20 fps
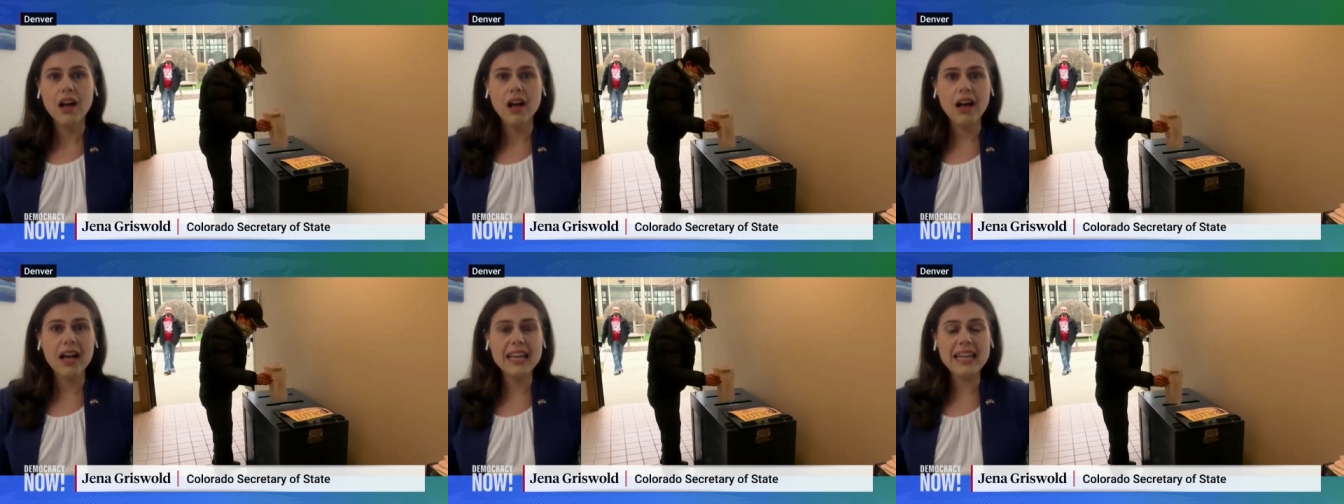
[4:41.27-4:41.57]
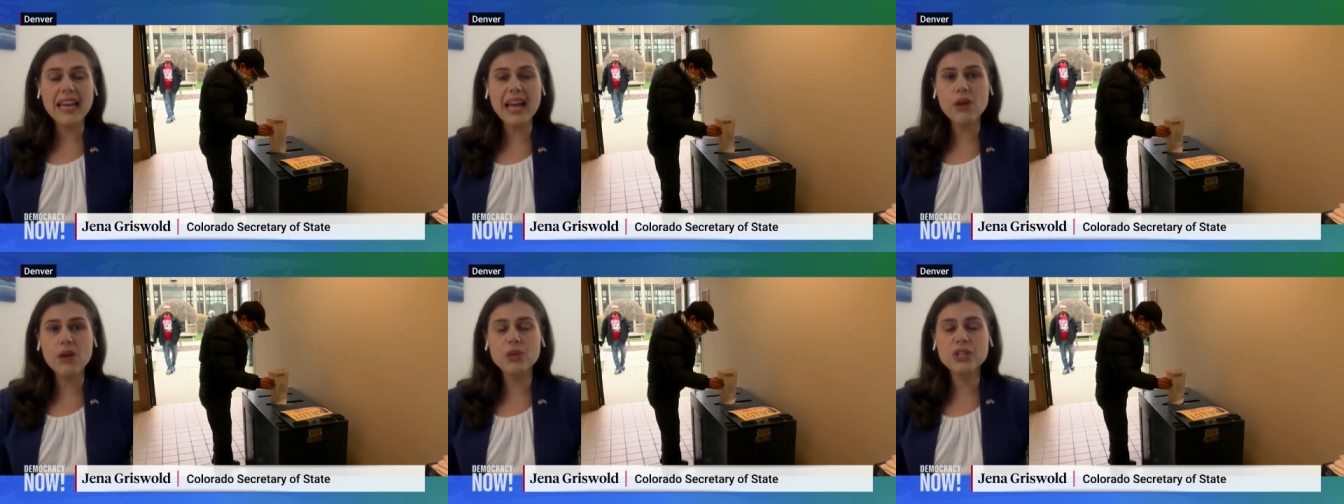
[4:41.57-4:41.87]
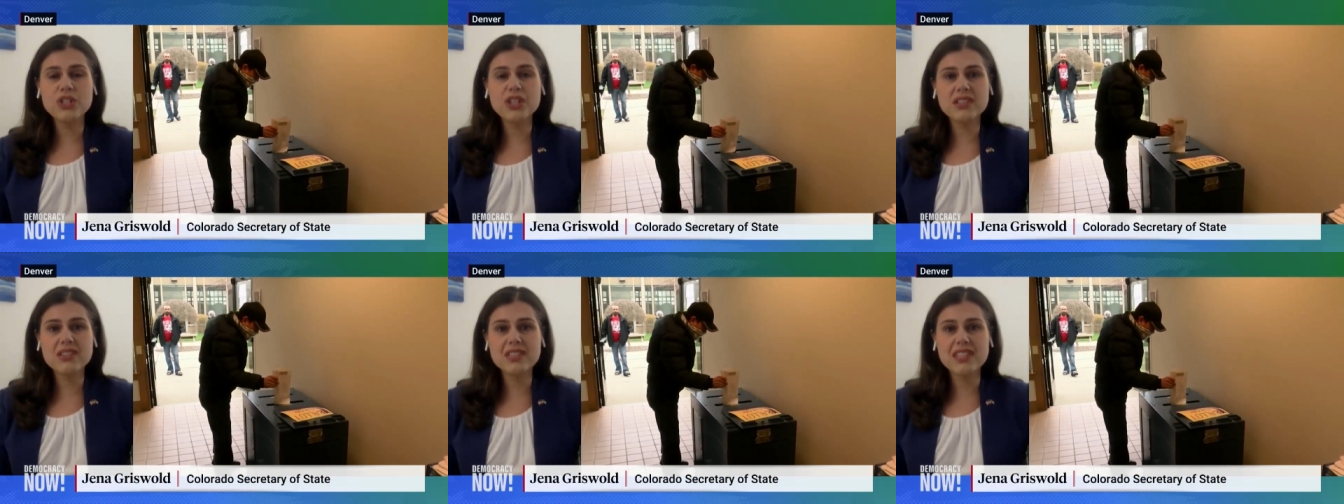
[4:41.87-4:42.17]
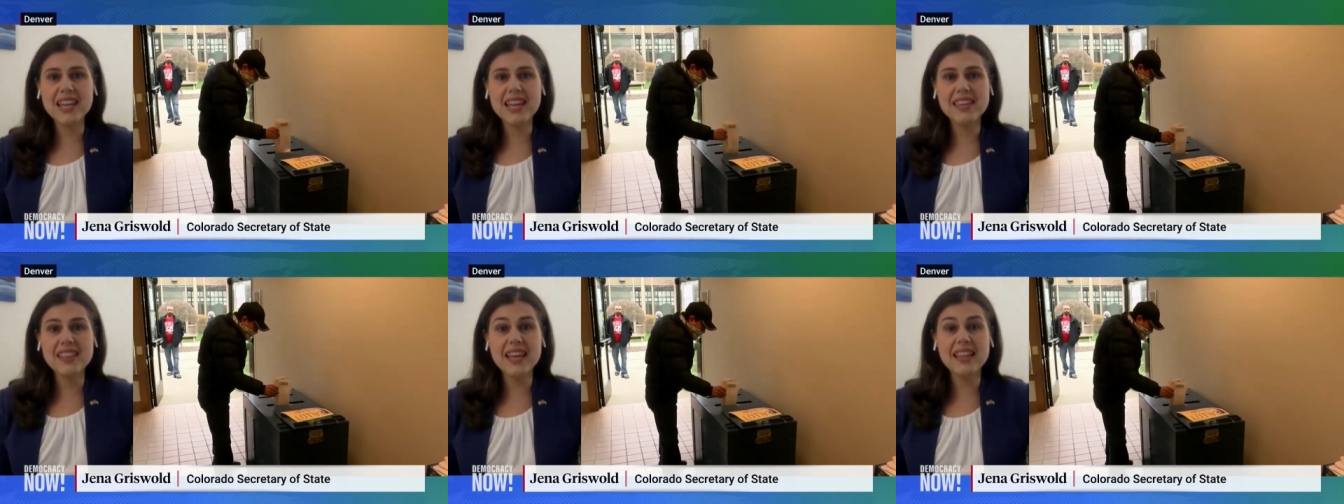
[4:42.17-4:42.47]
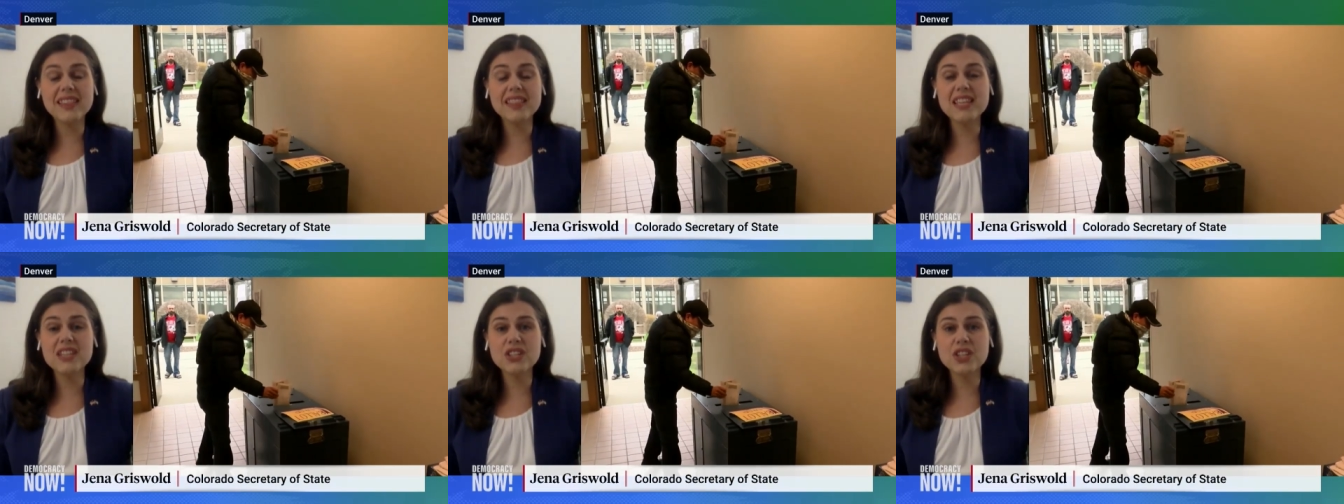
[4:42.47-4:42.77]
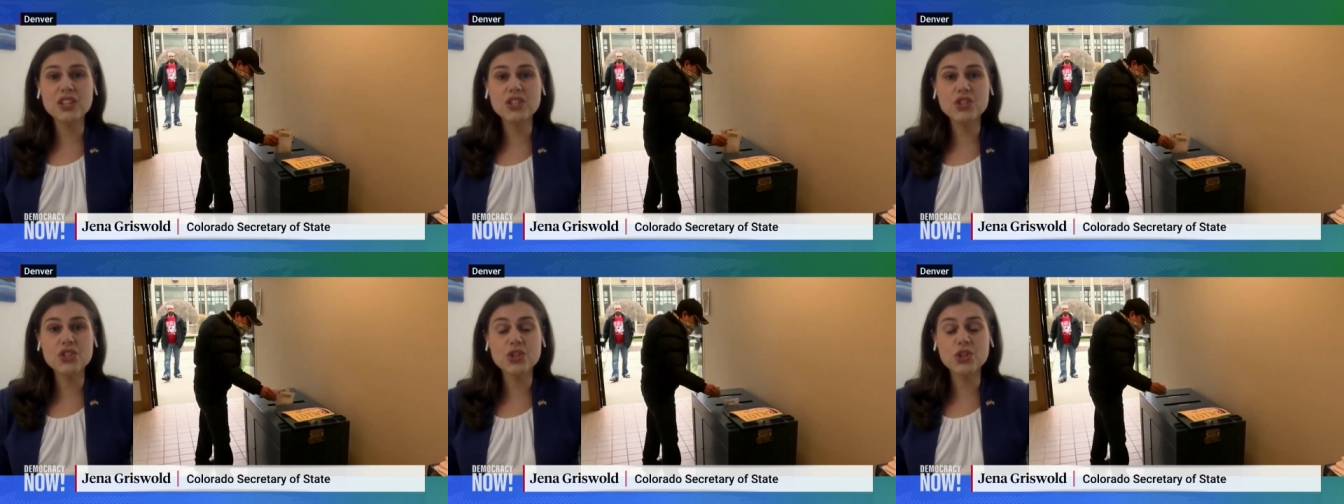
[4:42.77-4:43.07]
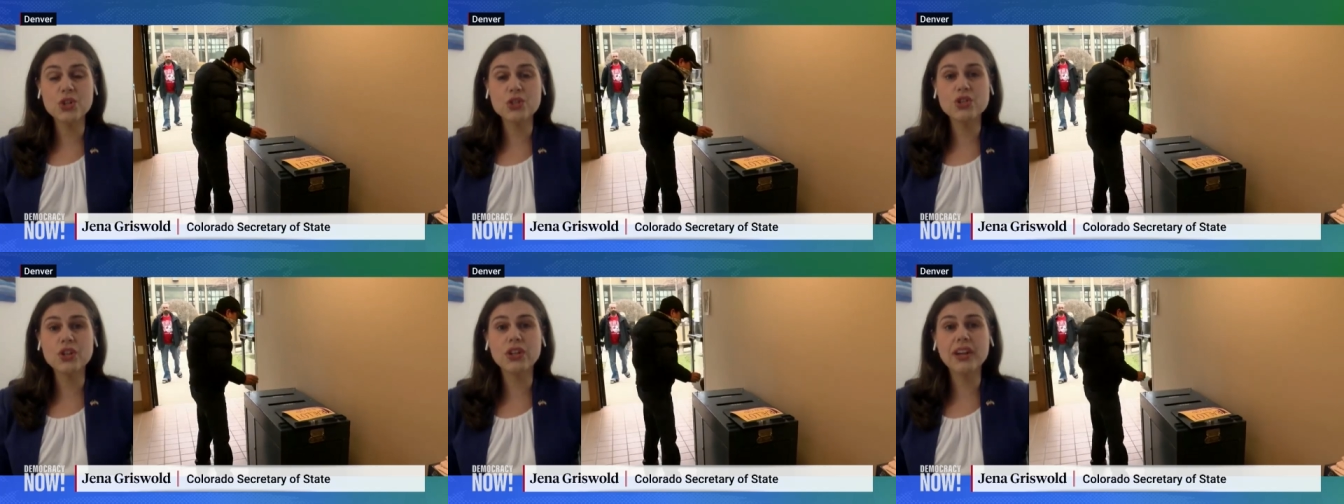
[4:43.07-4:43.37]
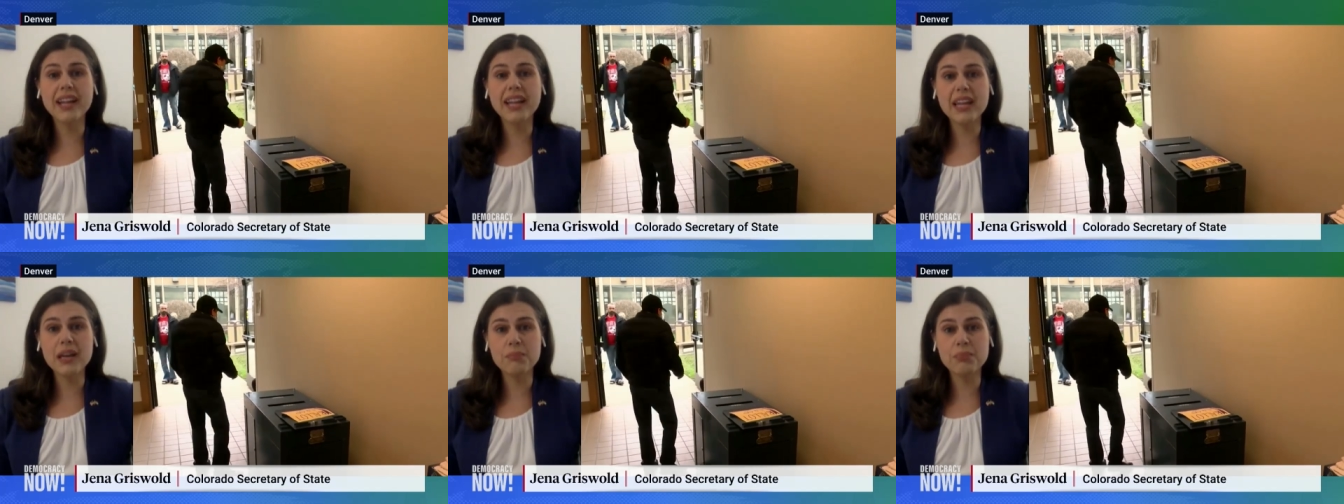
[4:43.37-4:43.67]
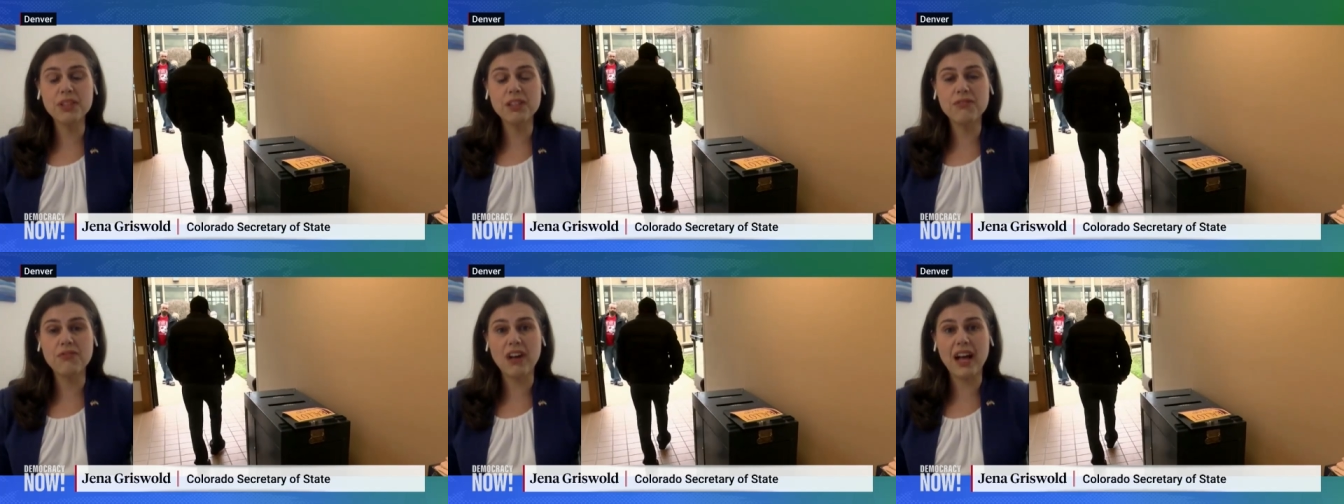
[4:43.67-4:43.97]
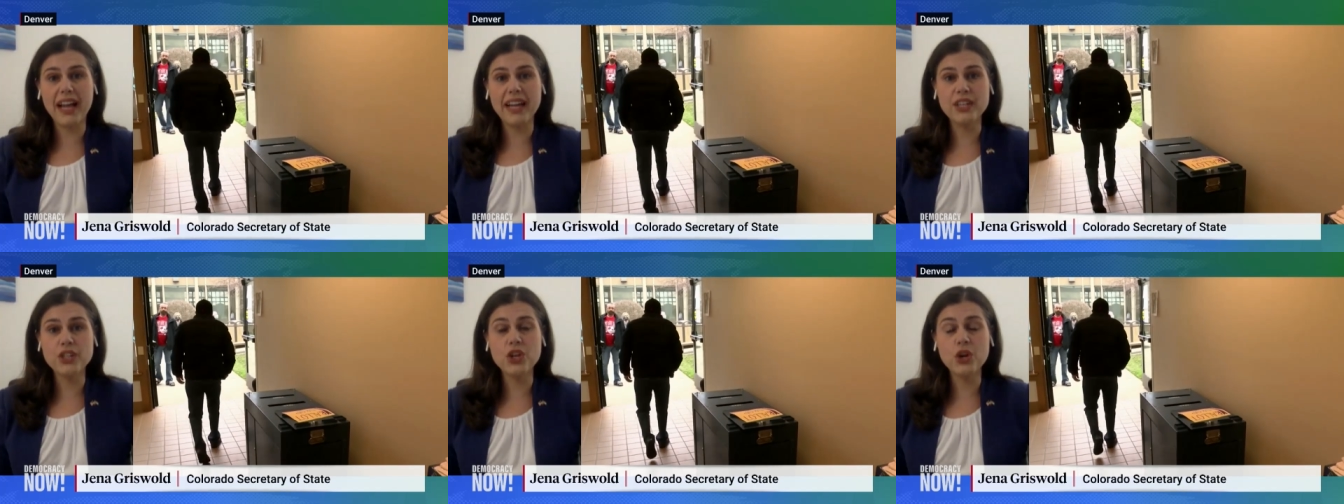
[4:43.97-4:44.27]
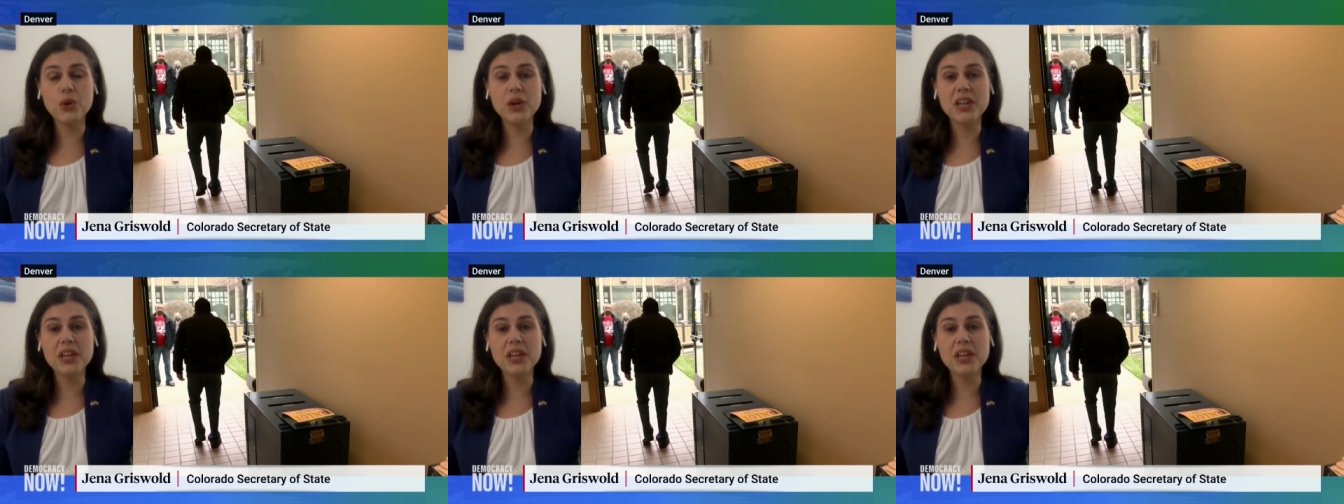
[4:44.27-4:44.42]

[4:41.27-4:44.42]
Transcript: Uh, and I would just say that these concerns are amplified,